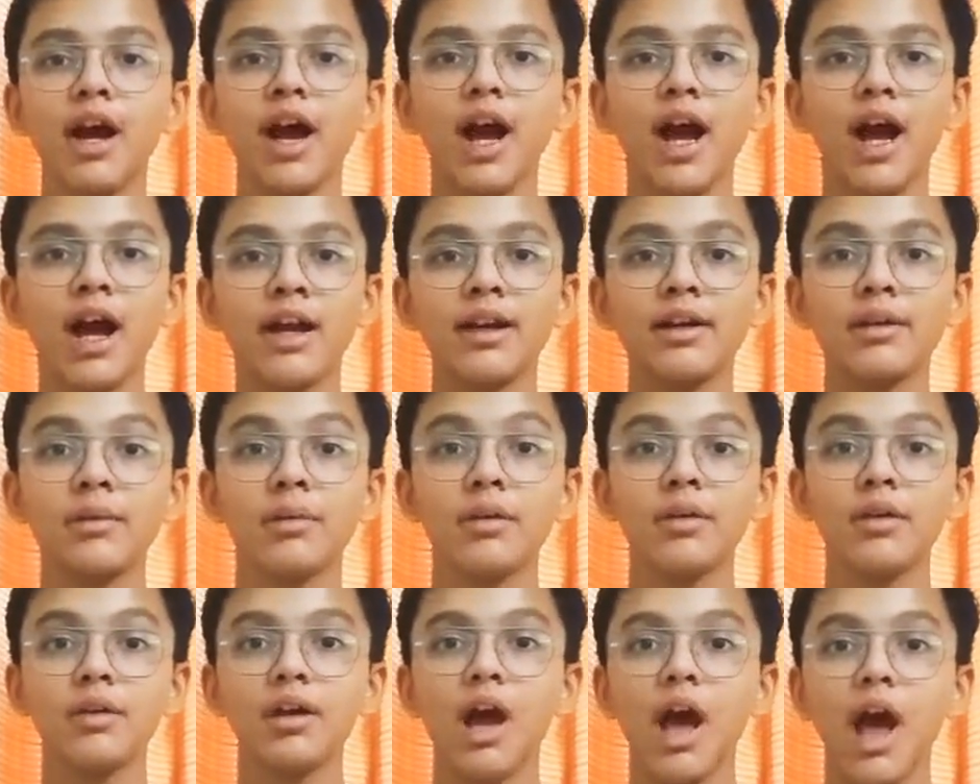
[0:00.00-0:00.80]
and
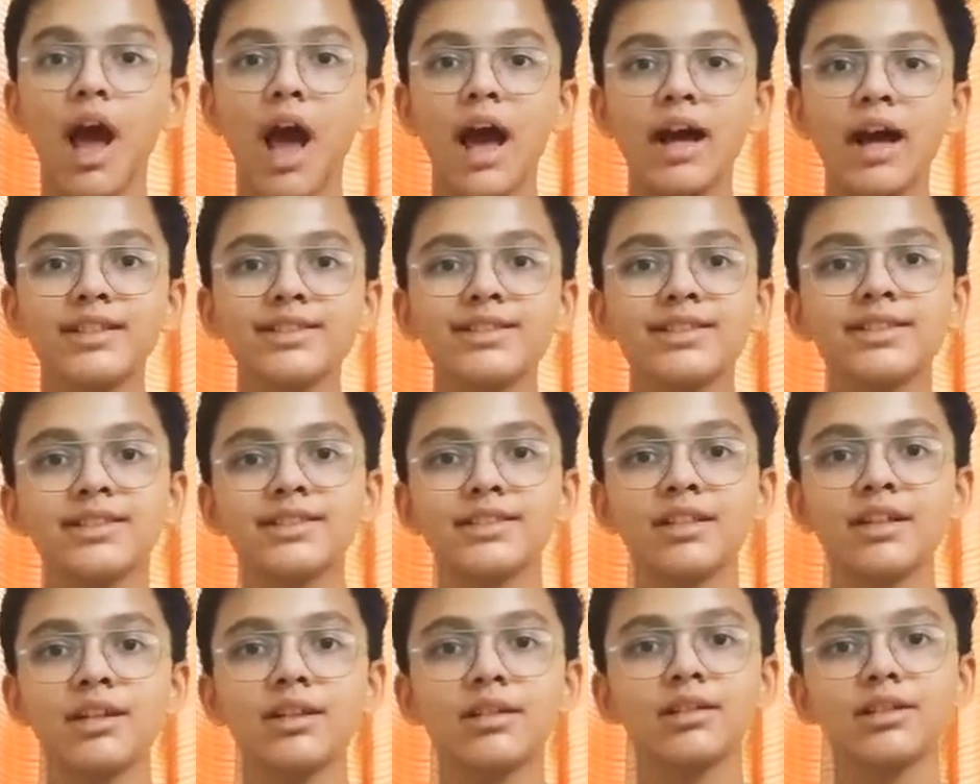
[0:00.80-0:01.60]
as
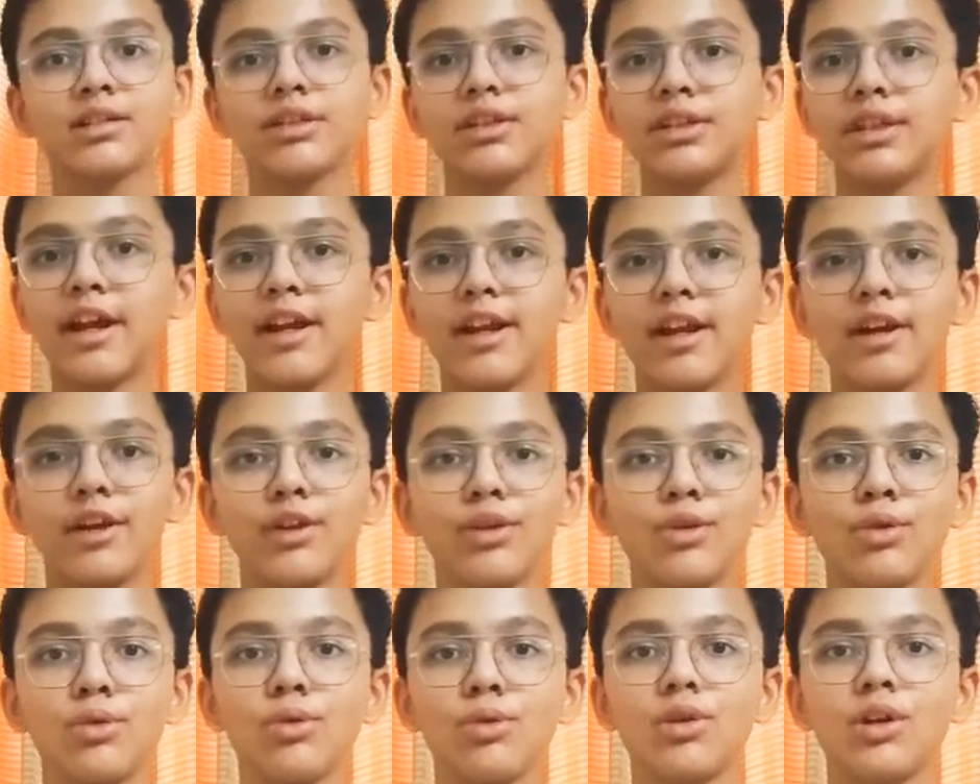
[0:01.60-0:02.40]
there are
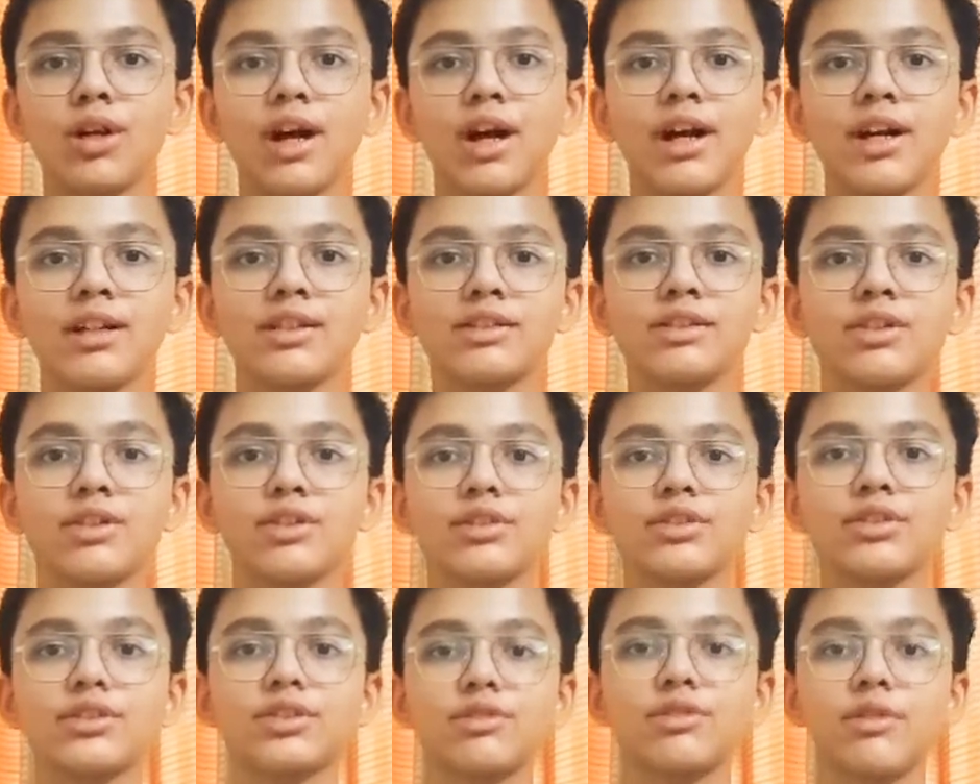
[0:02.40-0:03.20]
no cars
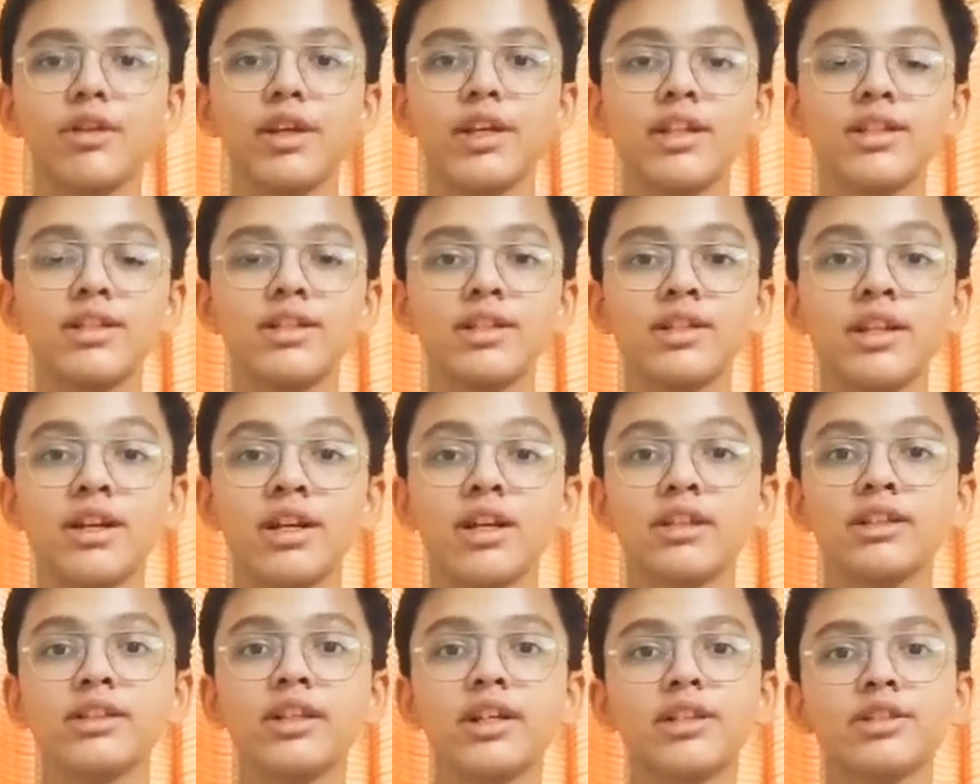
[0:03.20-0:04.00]
on streets,
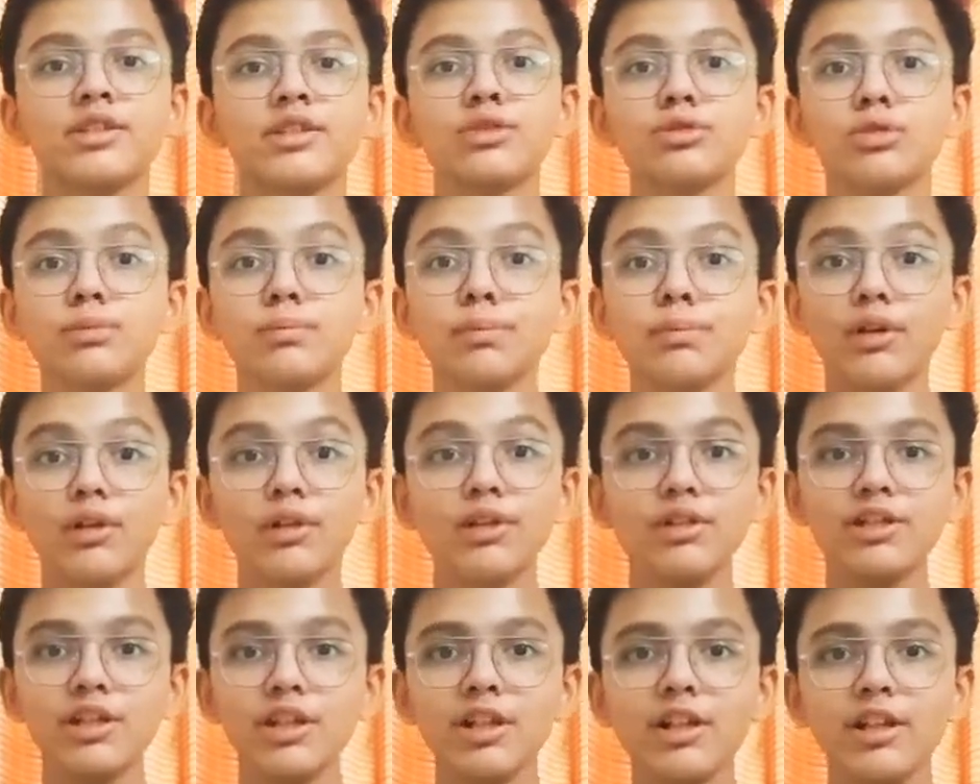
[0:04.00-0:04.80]
there is no
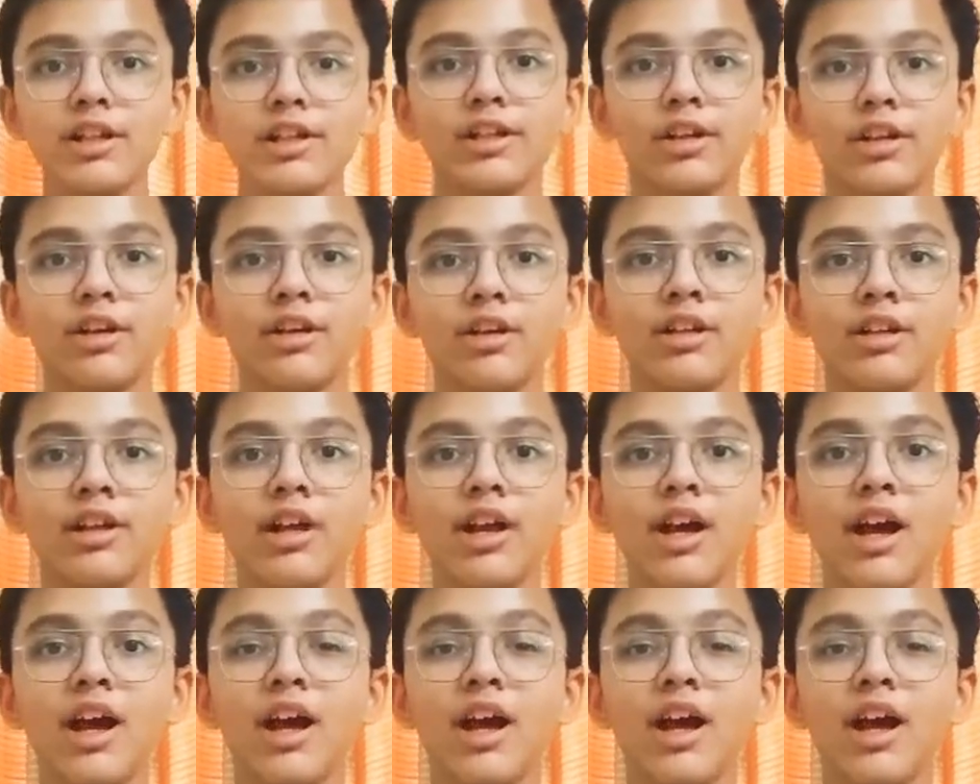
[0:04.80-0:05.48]
pollution at all,